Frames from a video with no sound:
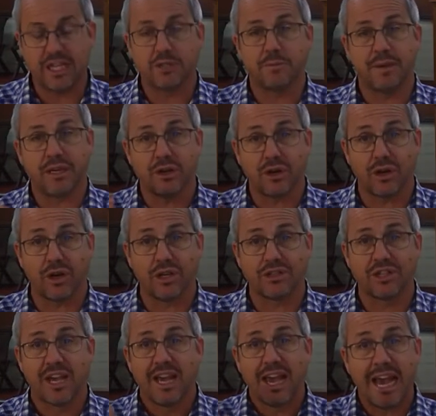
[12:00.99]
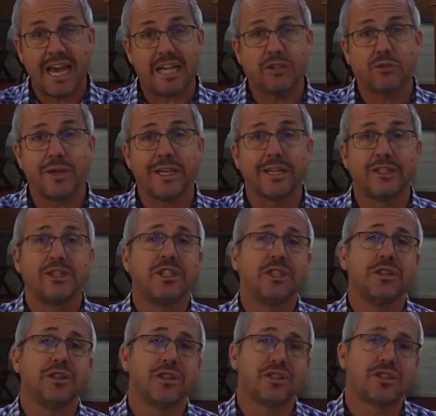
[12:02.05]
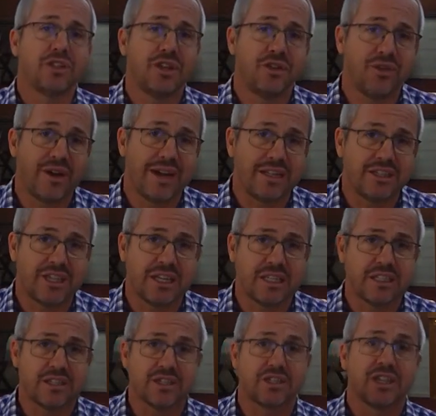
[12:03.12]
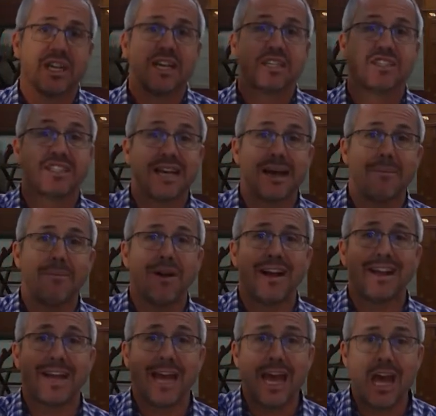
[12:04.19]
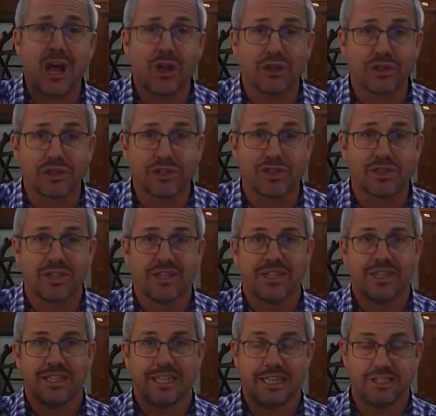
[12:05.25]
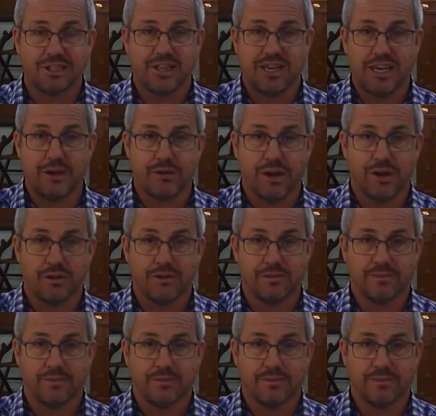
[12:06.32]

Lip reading: is because, as we continue to see throughout Genesis, someone else is the hero.